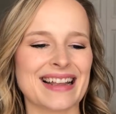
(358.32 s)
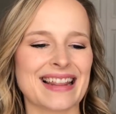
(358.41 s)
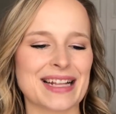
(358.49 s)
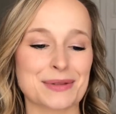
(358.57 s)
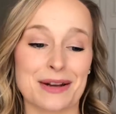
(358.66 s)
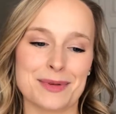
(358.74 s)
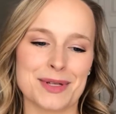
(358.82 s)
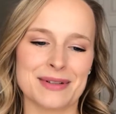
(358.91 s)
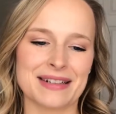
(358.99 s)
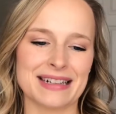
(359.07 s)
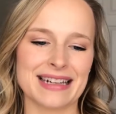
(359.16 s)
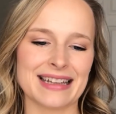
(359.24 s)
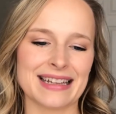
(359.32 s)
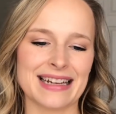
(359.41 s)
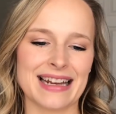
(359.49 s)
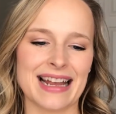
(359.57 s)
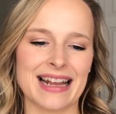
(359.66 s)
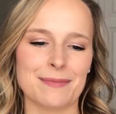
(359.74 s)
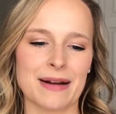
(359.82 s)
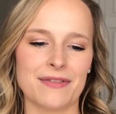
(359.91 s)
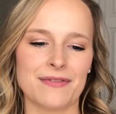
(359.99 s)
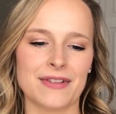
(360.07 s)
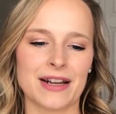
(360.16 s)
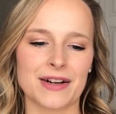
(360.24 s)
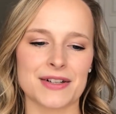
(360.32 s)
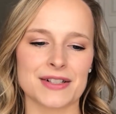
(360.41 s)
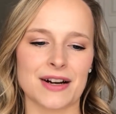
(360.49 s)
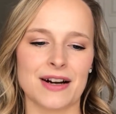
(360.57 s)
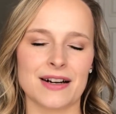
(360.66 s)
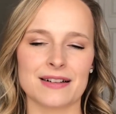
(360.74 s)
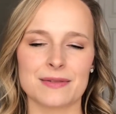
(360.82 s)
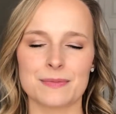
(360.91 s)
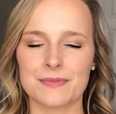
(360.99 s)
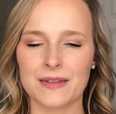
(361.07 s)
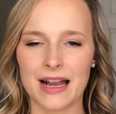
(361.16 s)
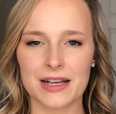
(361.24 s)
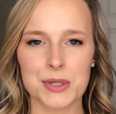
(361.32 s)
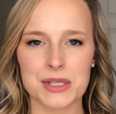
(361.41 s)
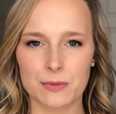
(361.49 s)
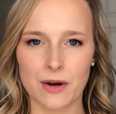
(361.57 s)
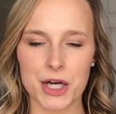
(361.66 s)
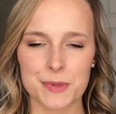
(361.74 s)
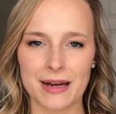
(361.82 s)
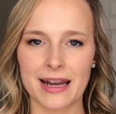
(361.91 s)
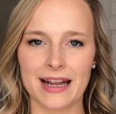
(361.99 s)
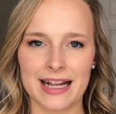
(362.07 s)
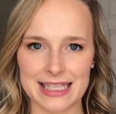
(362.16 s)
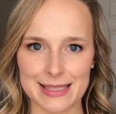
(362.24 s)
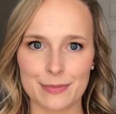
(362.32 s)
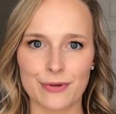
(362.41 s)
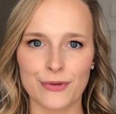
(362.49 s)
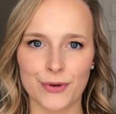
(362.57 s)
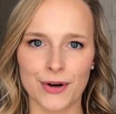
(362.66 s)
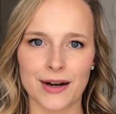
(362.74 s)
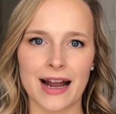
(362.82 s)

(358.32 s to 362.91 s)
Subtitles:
That's what I've been doing lately, and my fingers are, I usually wash my hands before